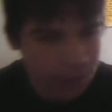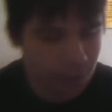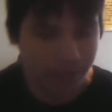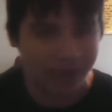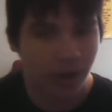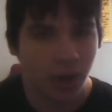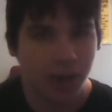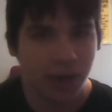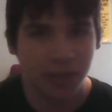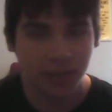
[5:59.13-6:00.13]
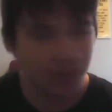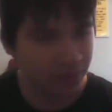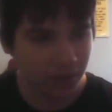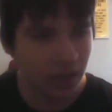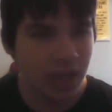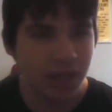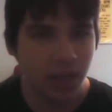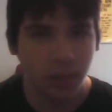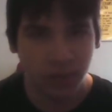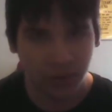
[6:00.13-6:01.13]
Your main audience doesn't like him.
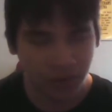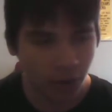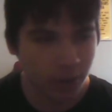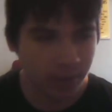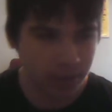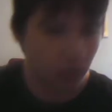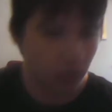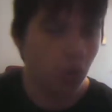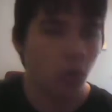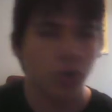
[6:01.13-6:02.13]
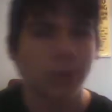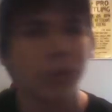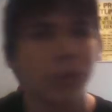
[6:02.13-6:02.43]
He's garbage. Horrible